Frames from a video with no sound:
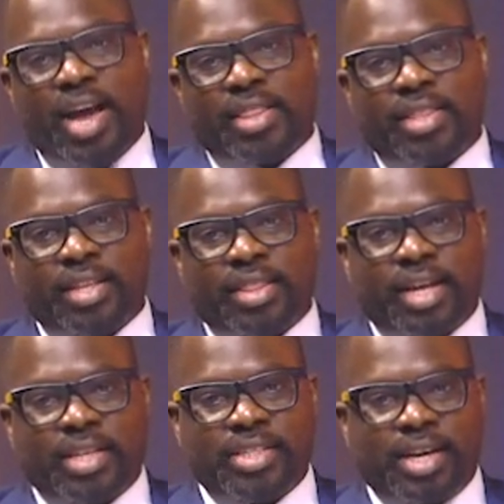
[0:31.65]
I think
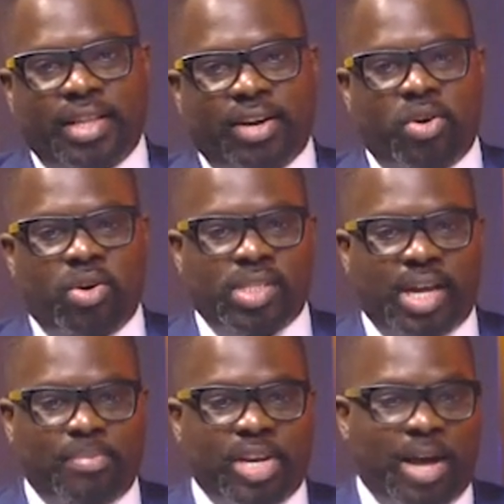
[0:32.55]
that the cause
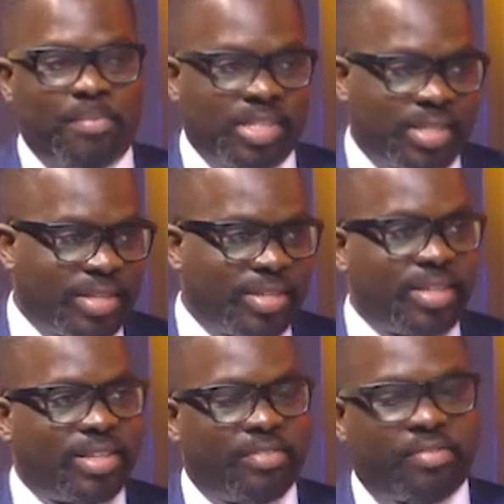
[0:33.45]
had become
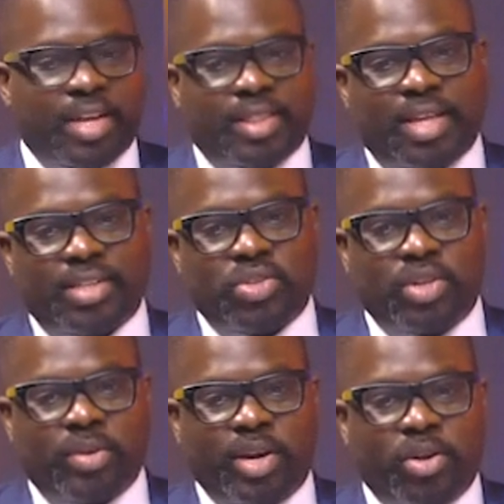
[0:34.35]
incessant. The fact that, you
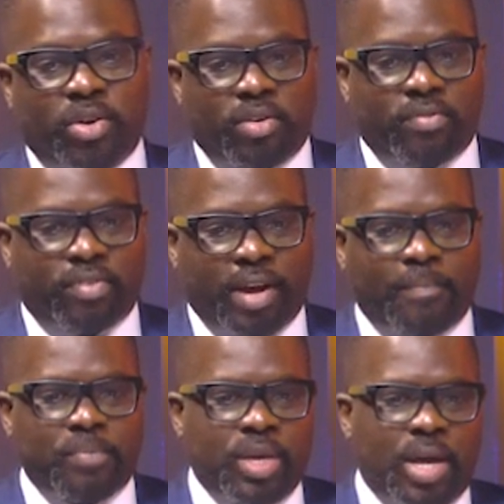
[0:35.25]
know, there were a lot
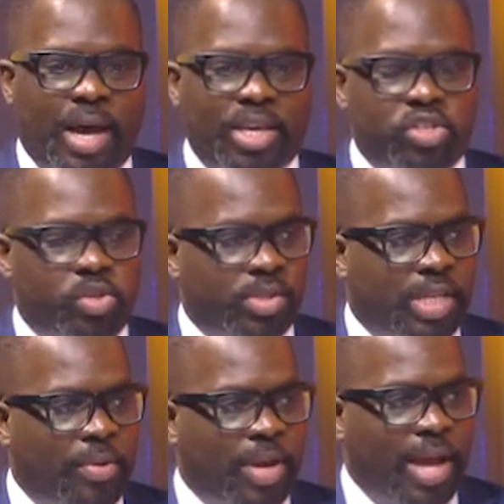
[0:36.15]
of issues
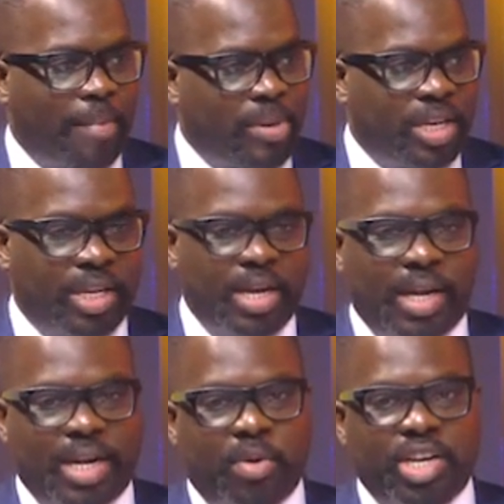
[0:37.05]
that were happening
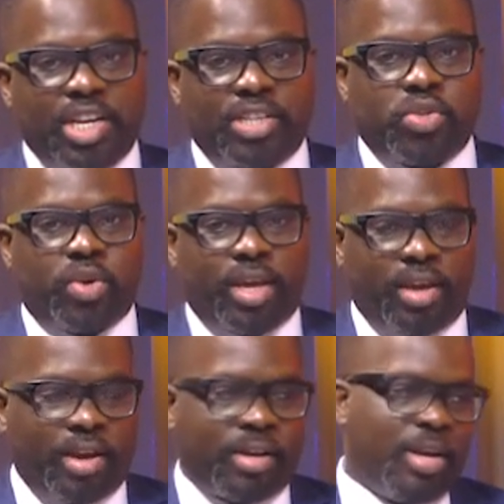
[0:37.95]
and we needed to
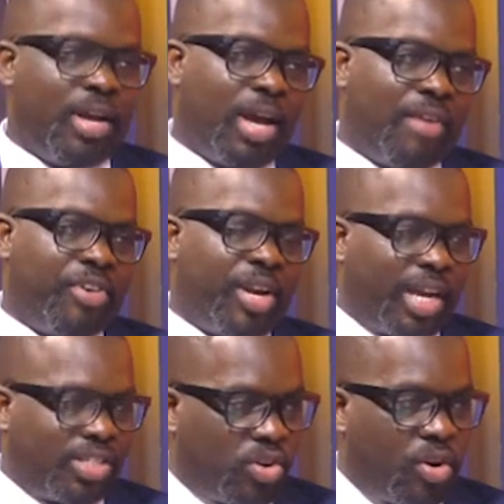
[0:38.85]
hear very
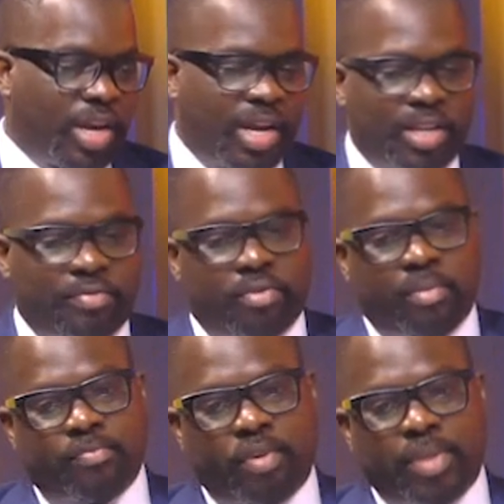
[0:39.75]
categorically
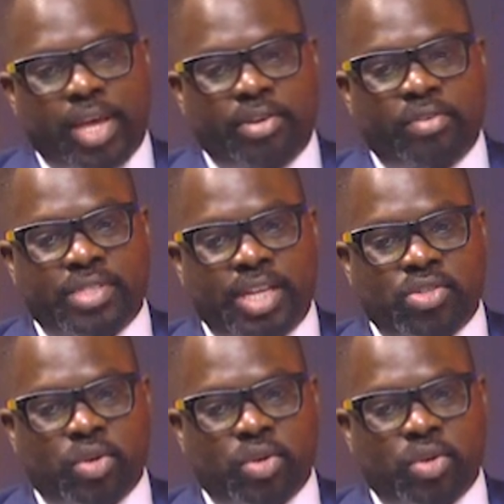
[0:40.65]
from the head of state.